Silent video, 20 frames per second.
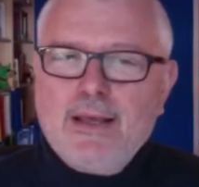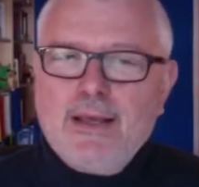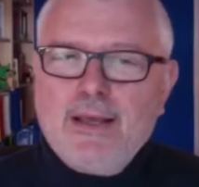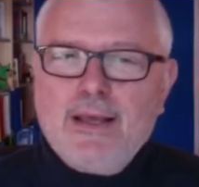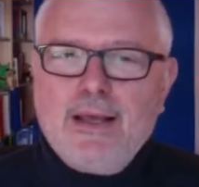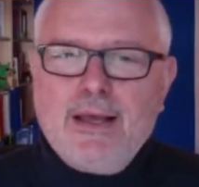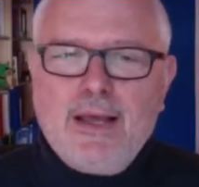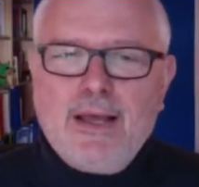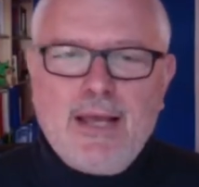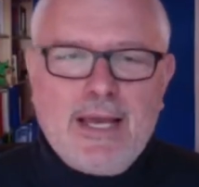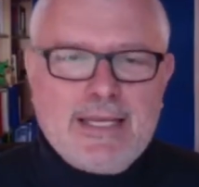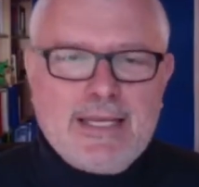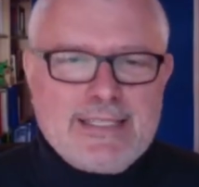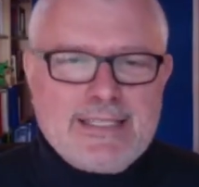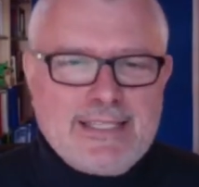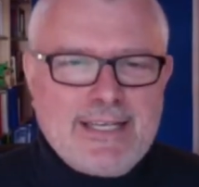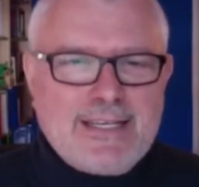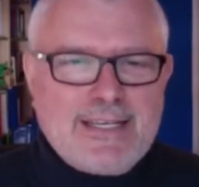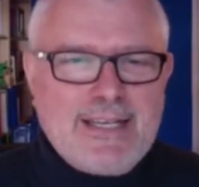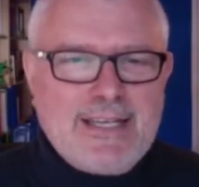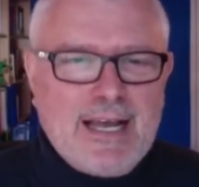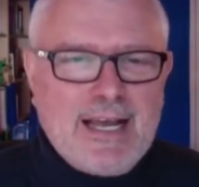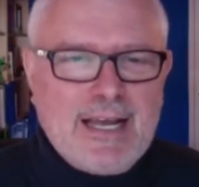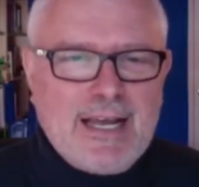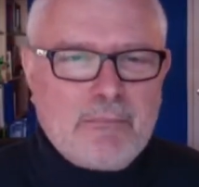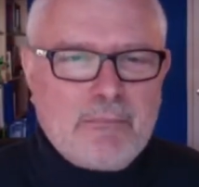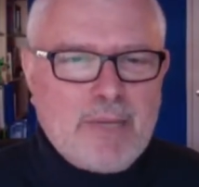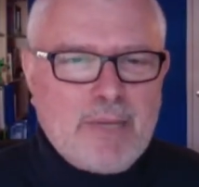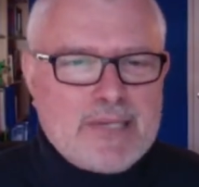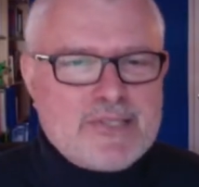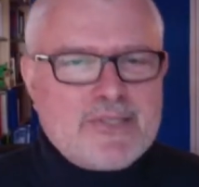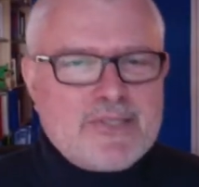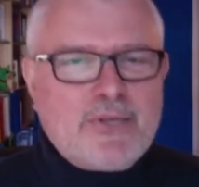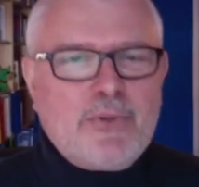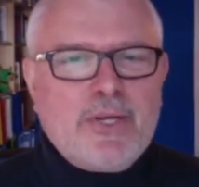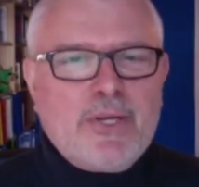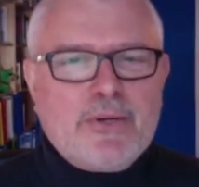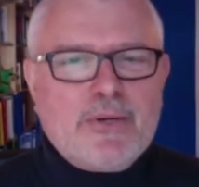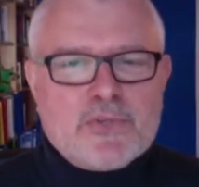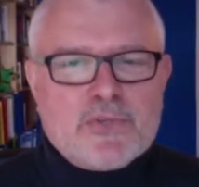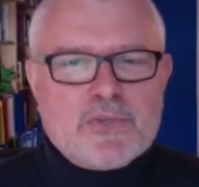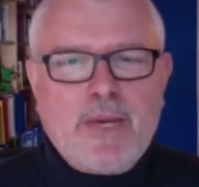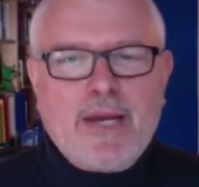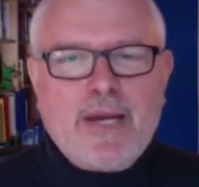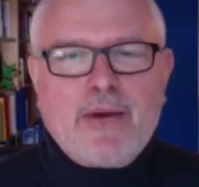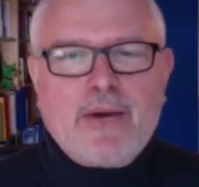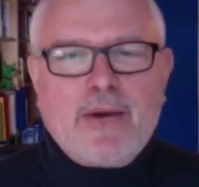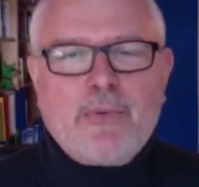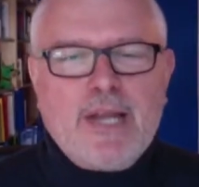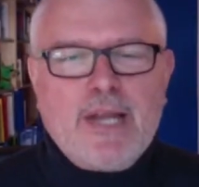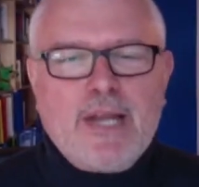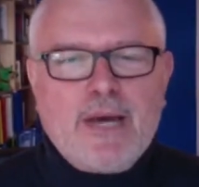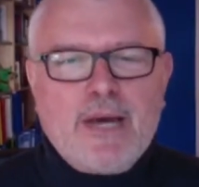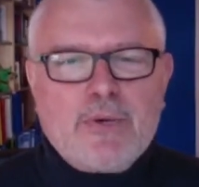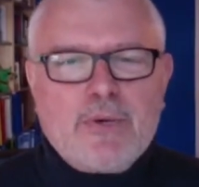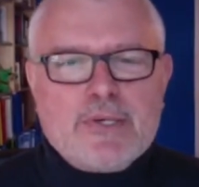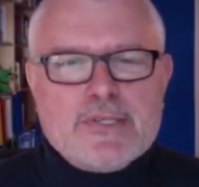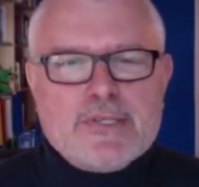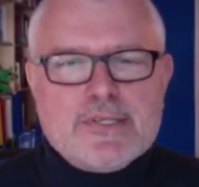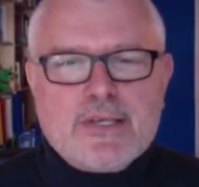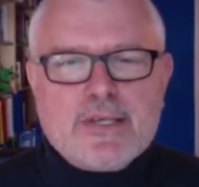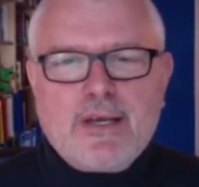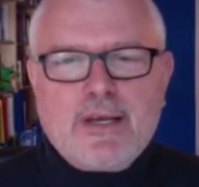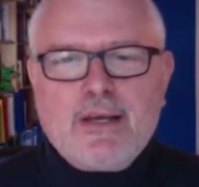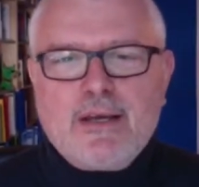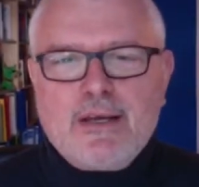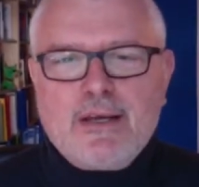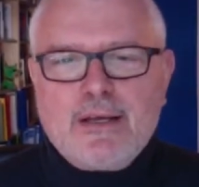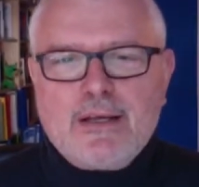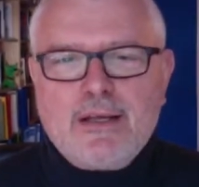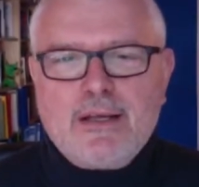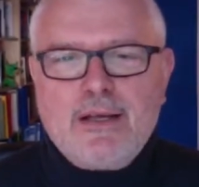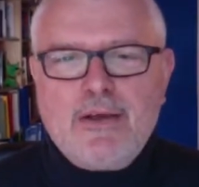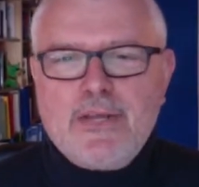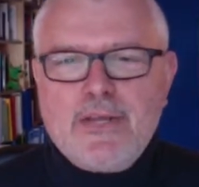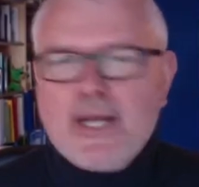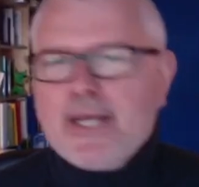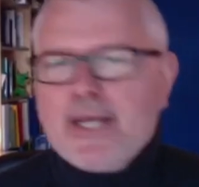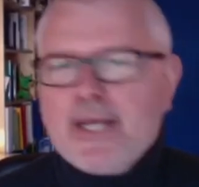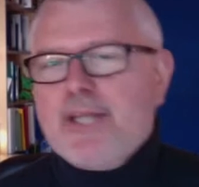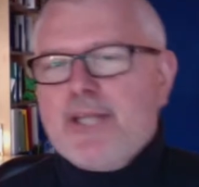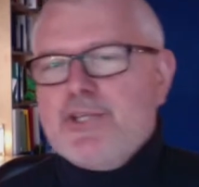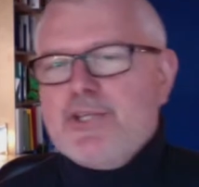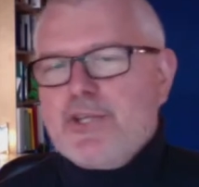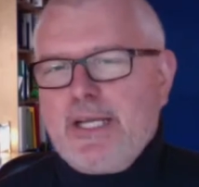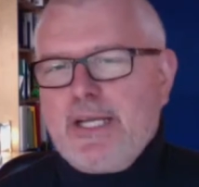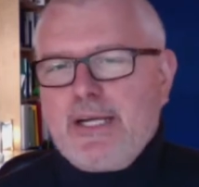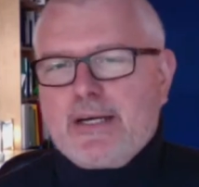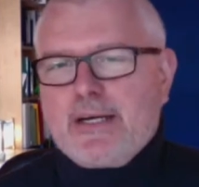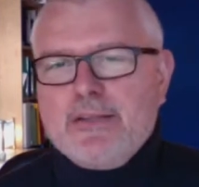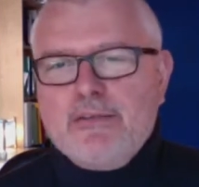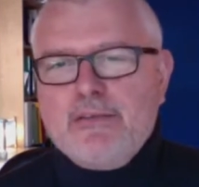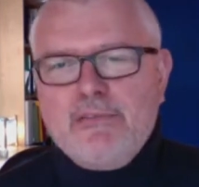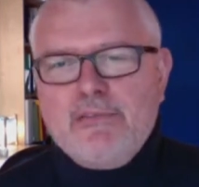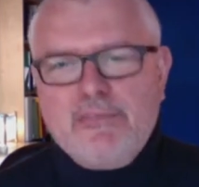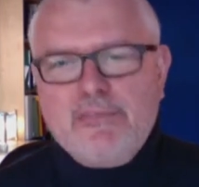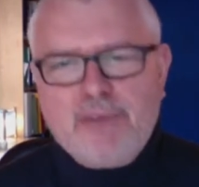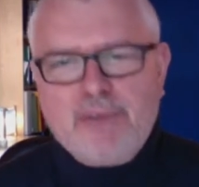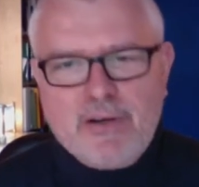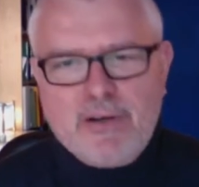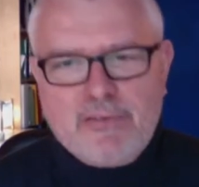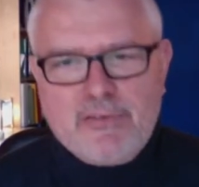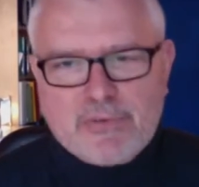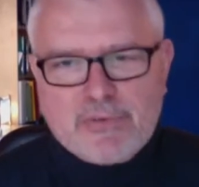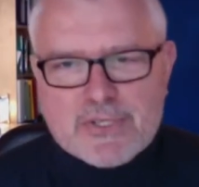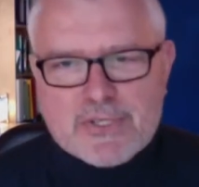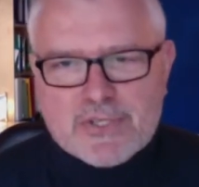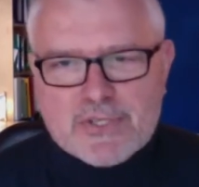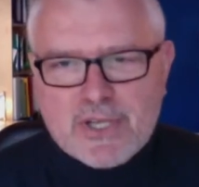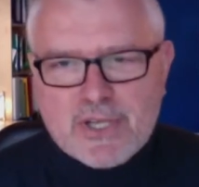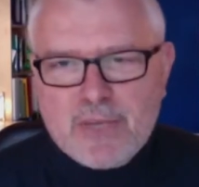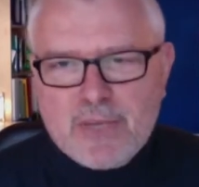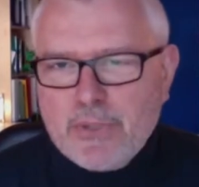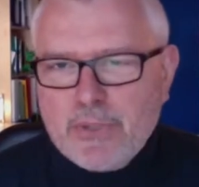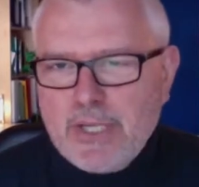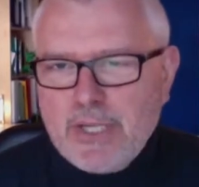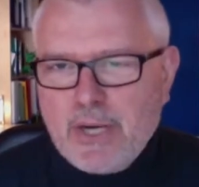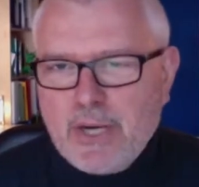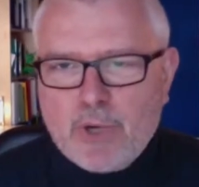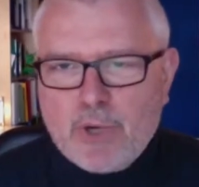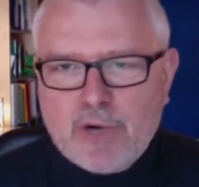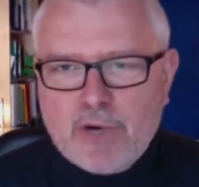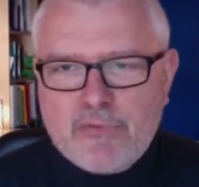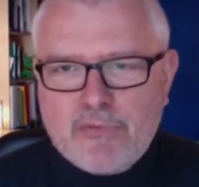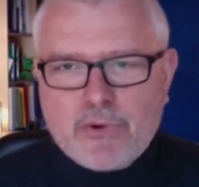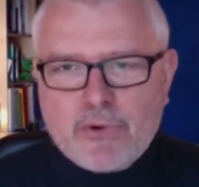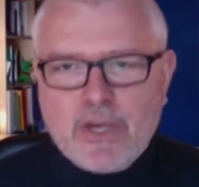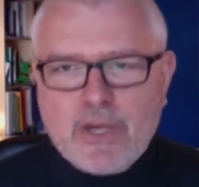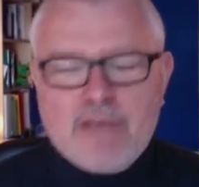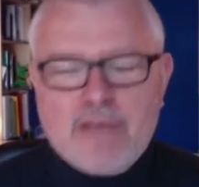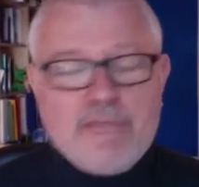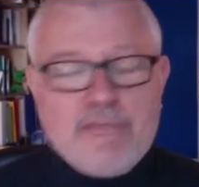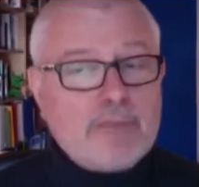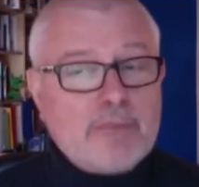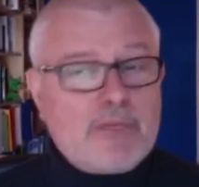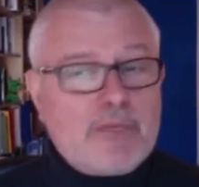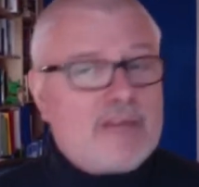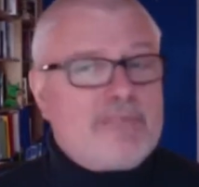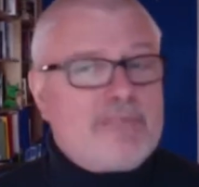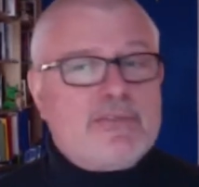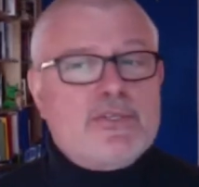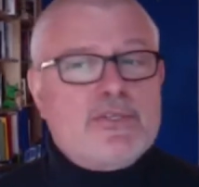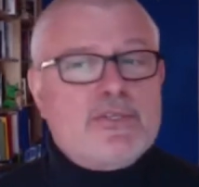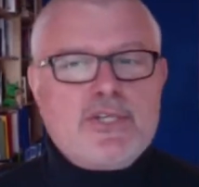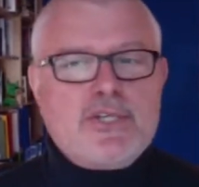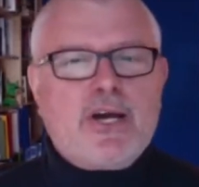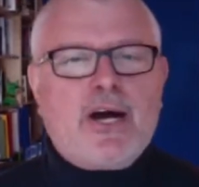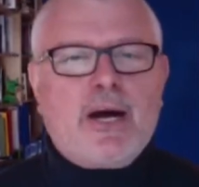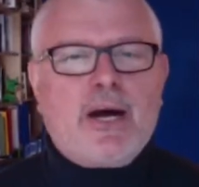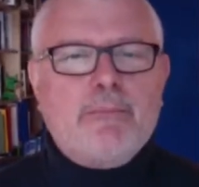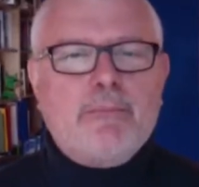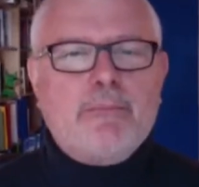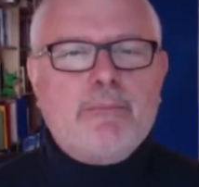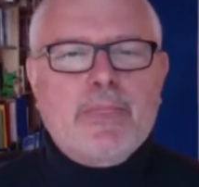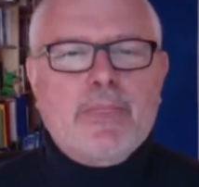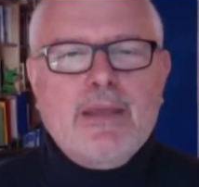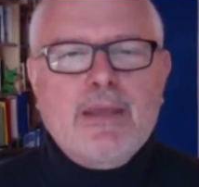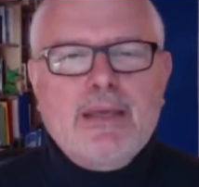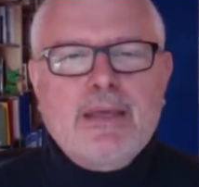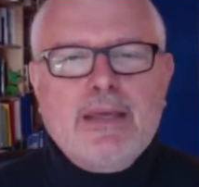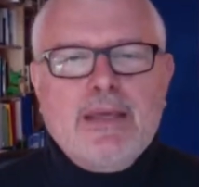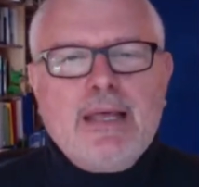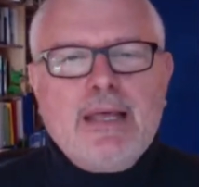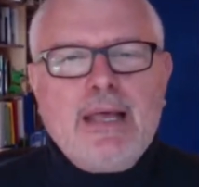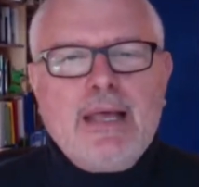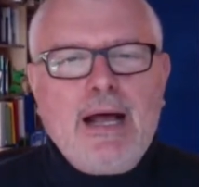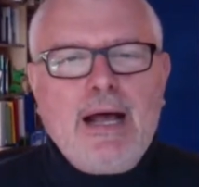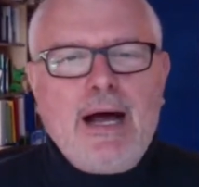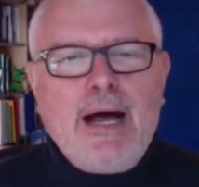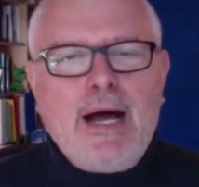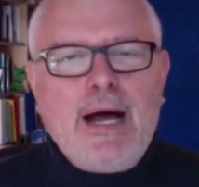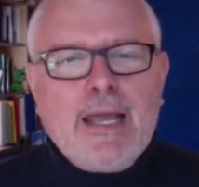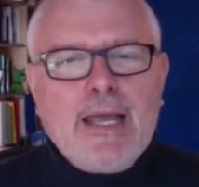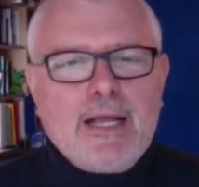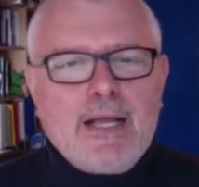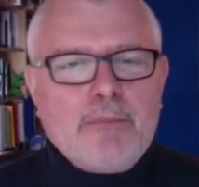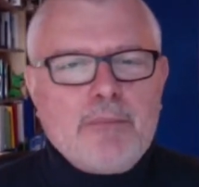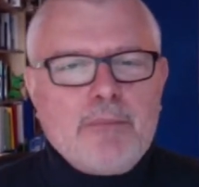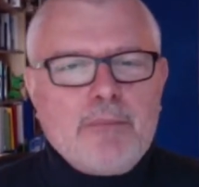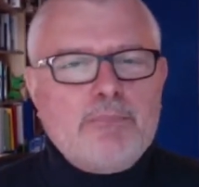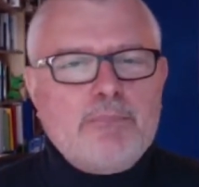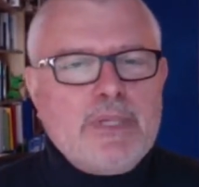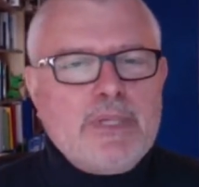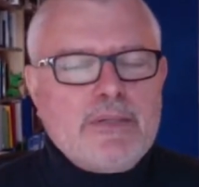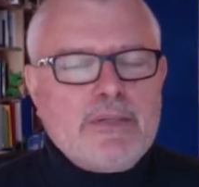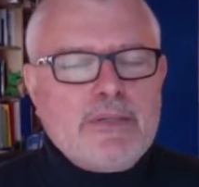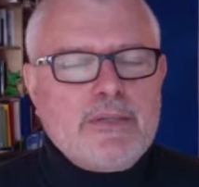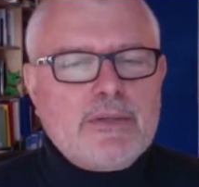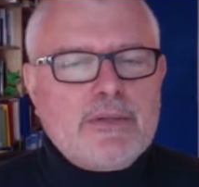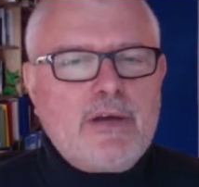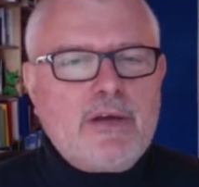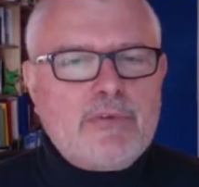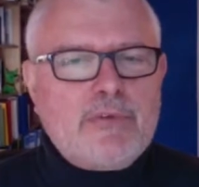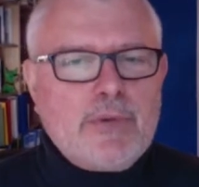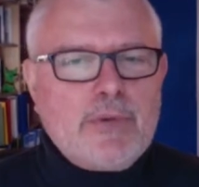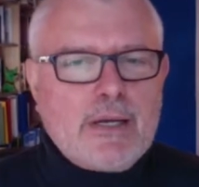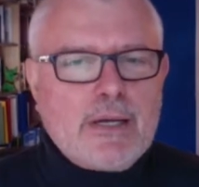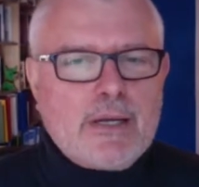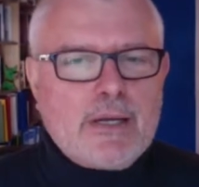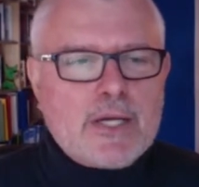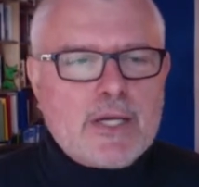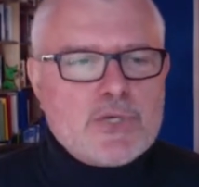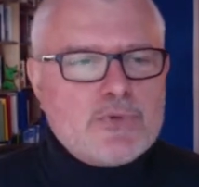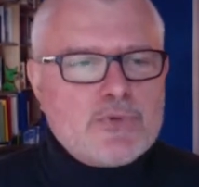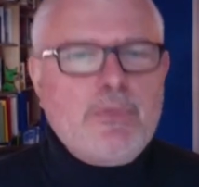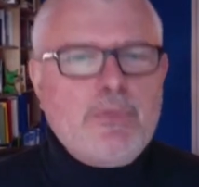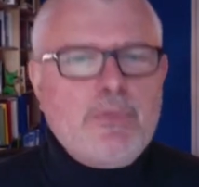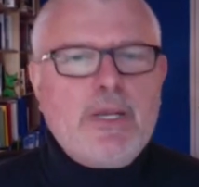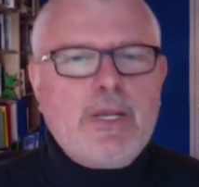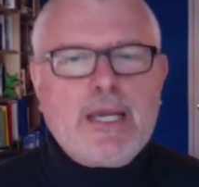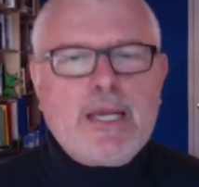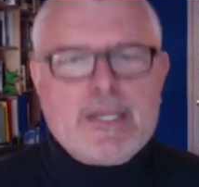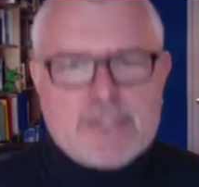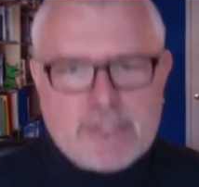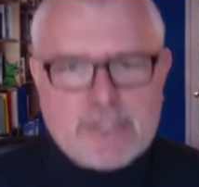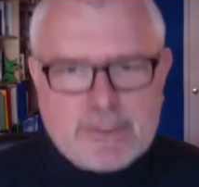Indeed. My story goes back when I was a young engineer at the very first company I worked for, in fact, my first job. I helped build a very large ruby laser.